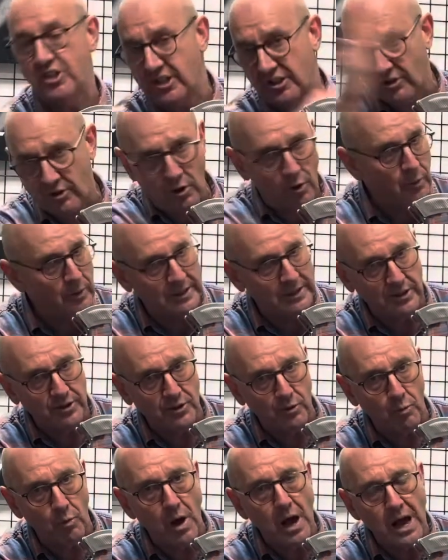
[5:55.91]
and go into
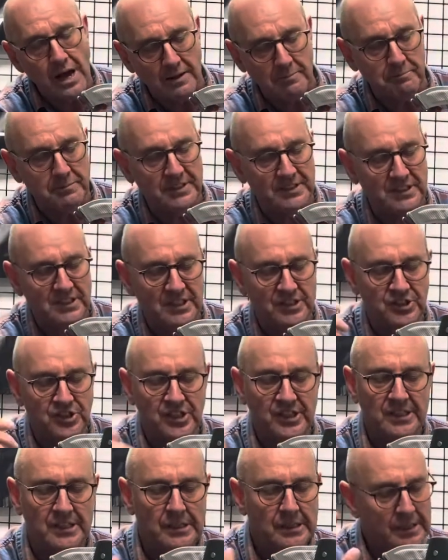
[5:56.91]
the walk
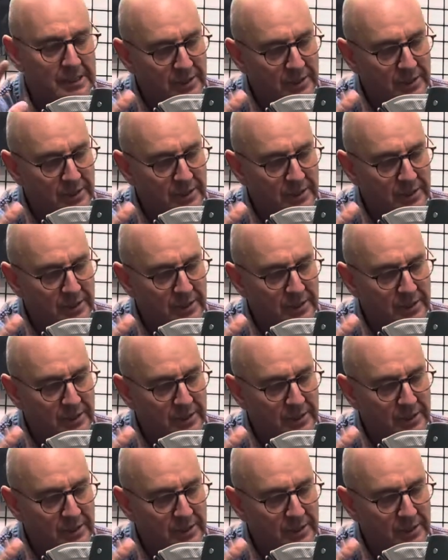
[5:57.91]
position,